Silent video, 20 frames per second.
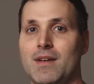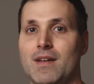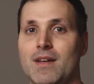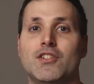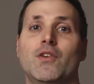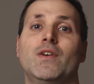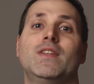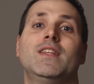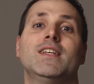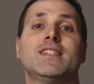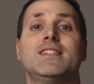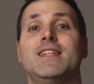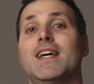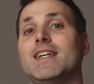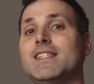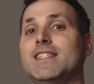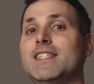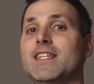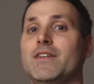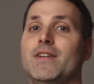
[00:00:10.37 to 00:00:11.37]
So in this
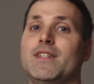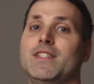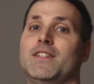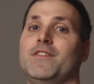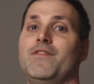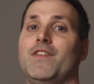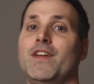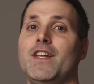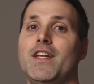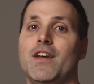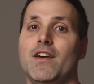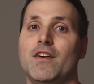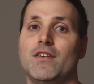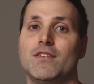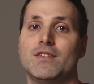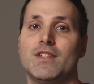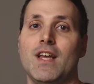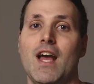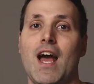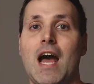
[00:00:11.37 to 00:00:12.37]
next series of
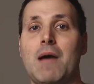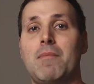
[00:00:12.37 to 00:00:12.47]
videos,